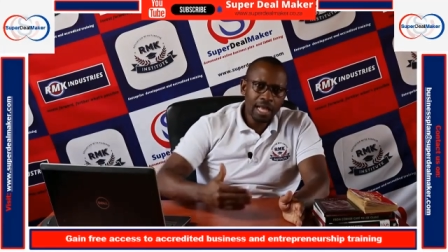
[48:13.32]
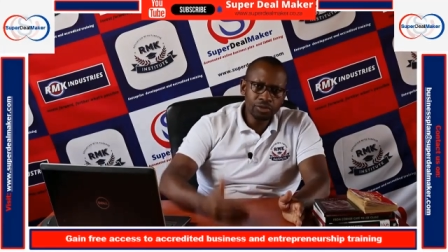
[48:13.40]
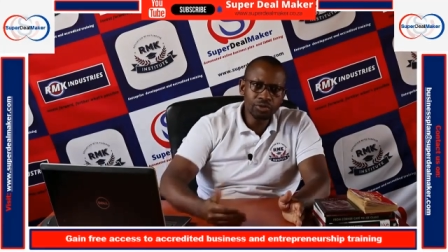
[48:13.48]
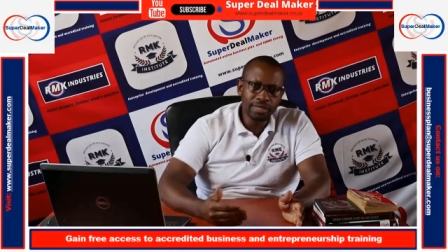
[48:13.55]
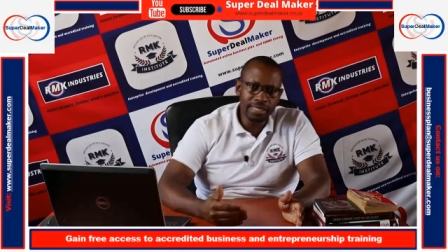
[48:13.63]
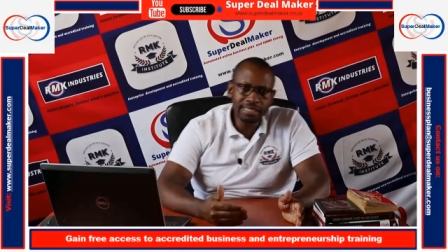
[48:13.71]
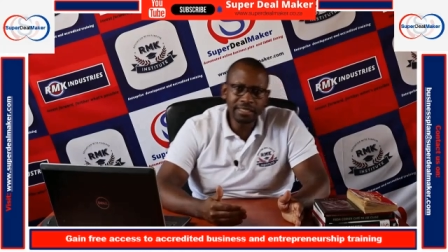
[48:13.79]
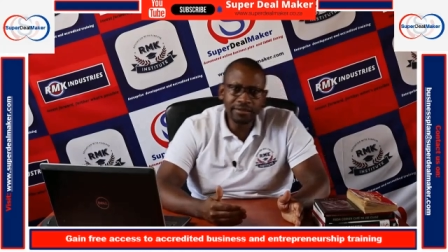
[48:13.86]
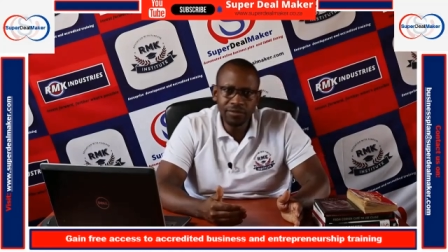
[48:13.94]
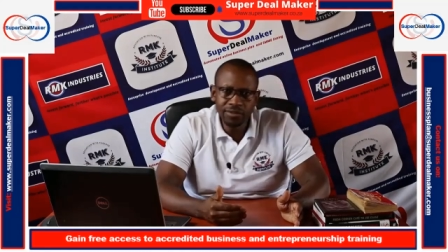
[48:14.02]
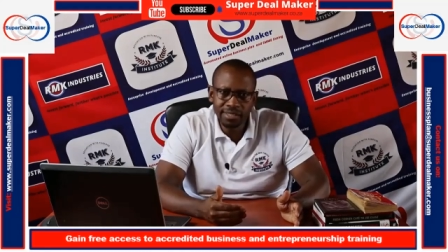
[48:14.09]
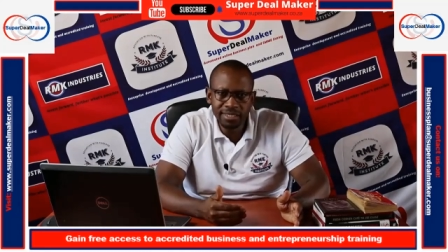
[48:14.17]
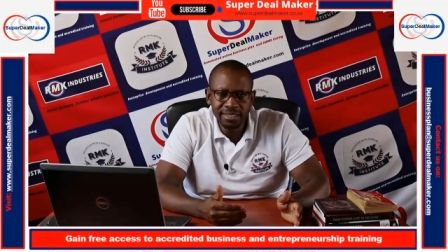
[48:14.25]
to register
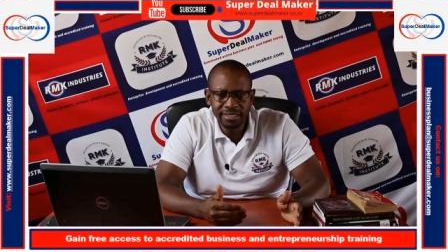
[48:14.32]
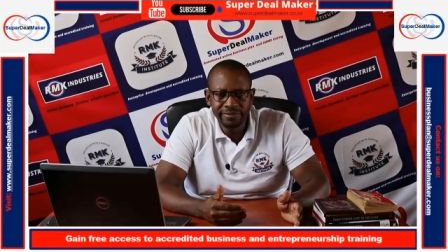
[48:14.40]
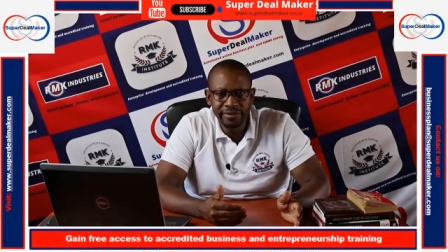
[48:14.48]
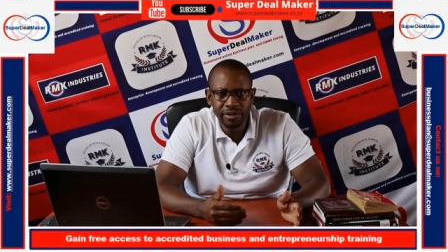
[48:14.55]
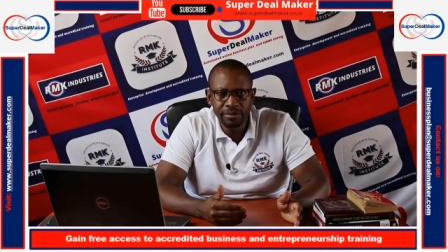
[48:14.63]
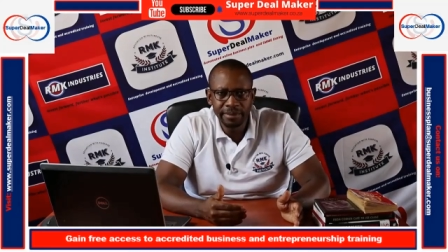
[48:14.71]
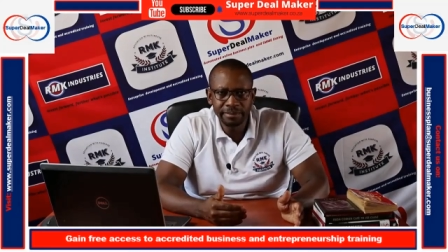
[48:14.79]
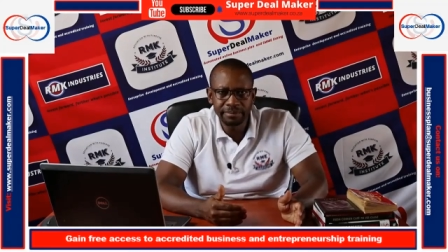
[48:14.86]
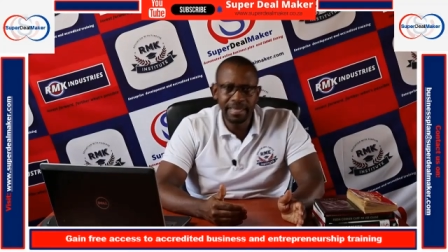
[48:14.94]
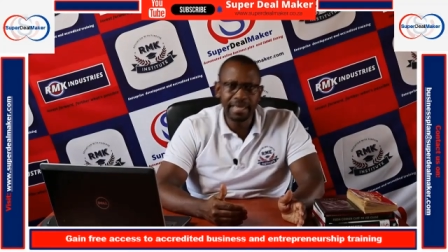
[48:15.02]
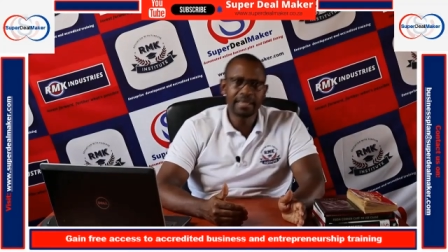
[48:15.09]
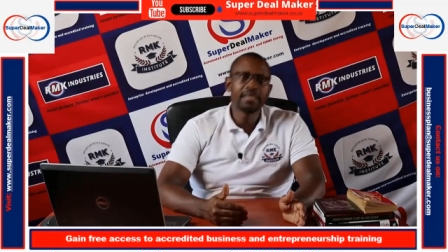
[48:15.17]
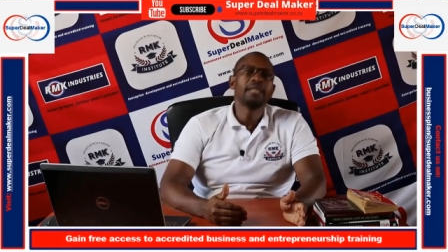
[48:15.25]
for skills development
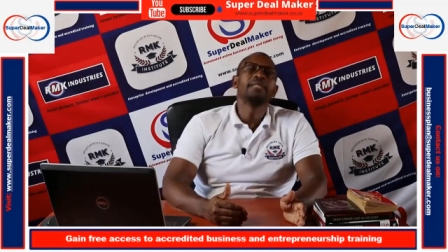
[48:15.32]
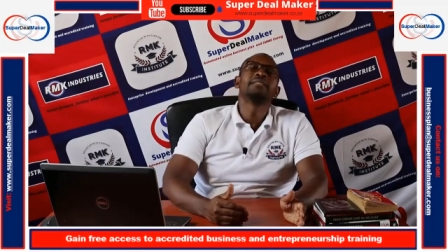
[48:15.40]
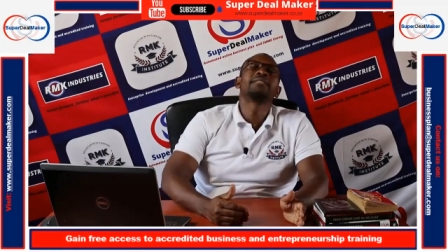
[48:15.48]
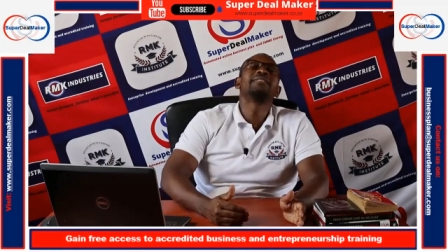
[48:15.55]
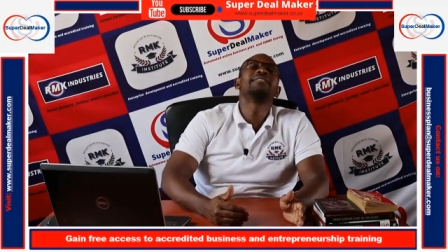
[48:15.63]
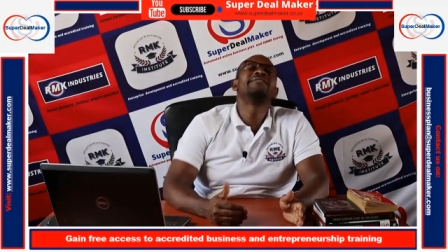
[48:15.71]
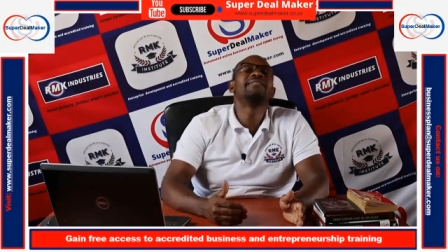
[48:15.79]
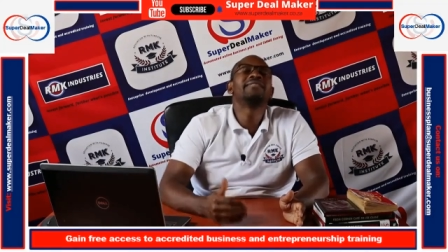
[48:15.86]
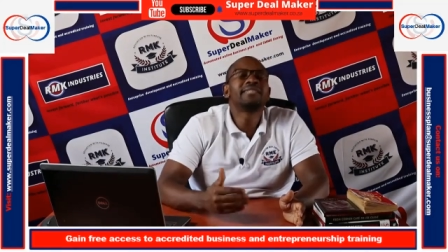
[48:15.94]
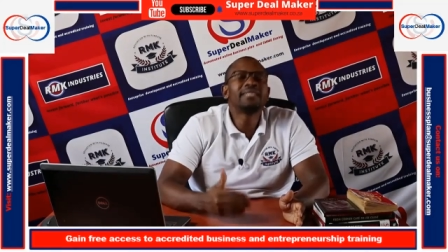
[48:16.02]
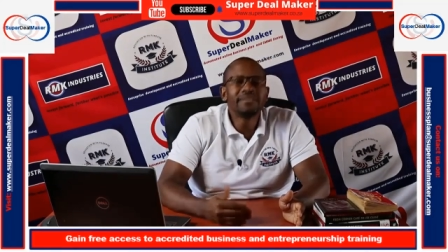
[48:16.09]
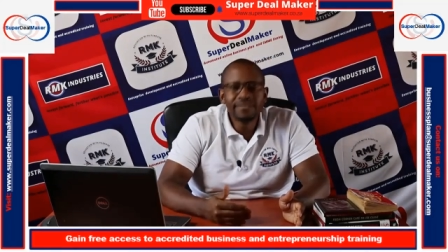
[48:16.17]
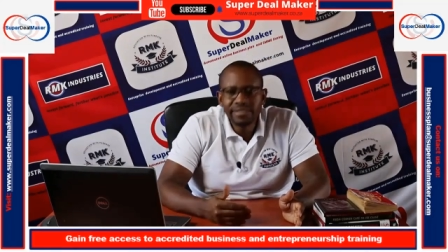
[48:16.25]
plan, skill,
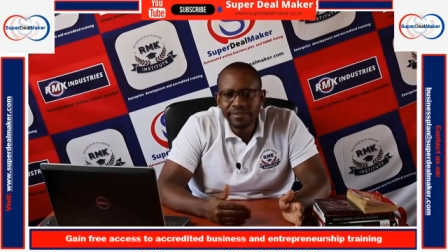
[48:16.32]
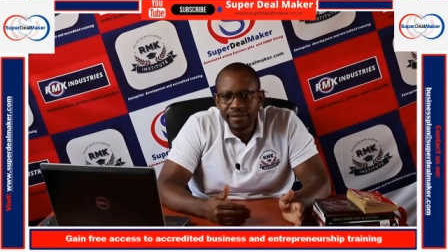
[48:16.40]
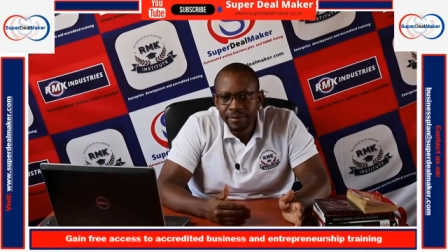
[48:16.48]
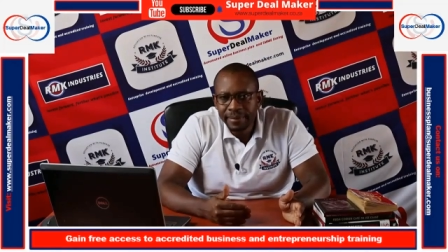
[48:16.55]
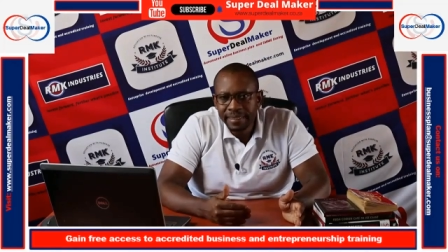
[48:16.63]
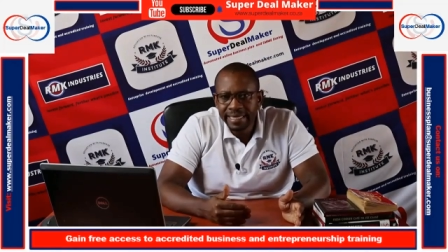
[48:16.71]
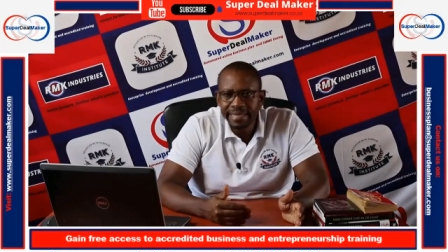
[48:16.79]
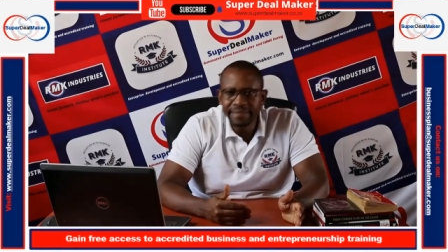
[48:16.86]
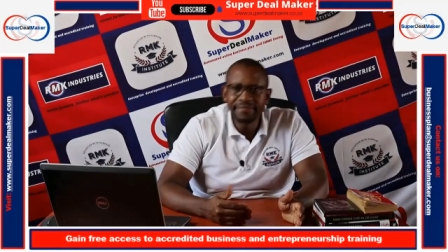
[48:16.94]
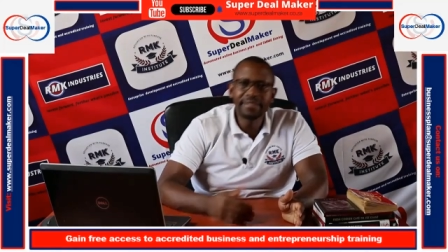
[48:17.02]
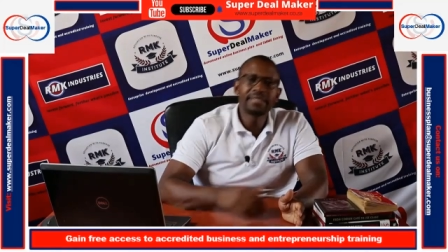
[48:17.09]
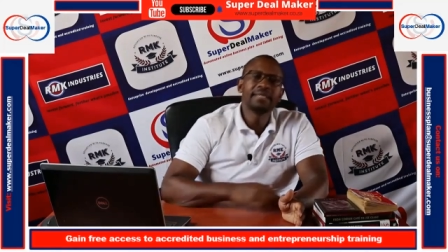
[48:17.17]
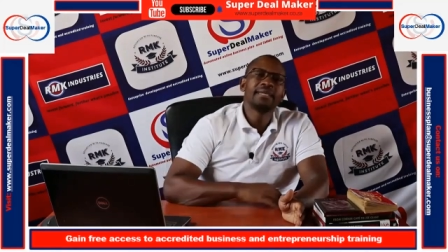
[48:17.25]
skills development
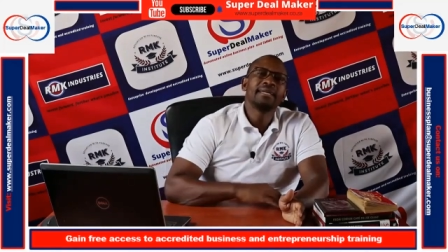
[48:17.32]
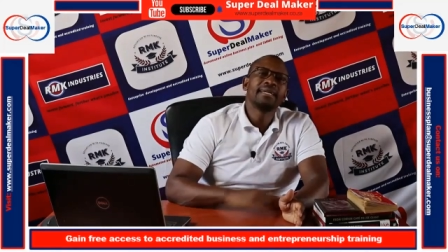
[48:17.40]
levy,